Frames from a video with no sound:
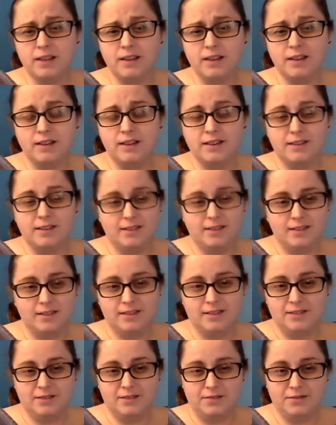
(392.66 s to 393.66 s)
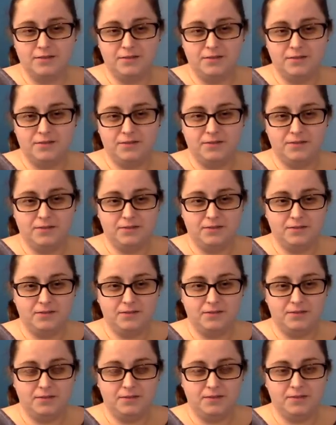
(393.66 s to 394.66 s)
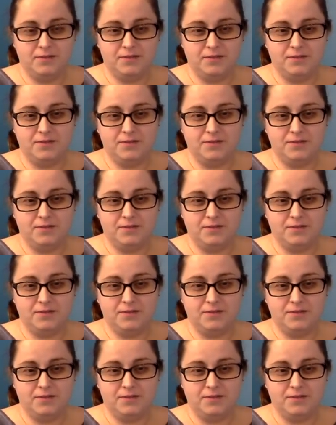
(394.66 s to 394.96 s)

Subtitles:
(not speaking)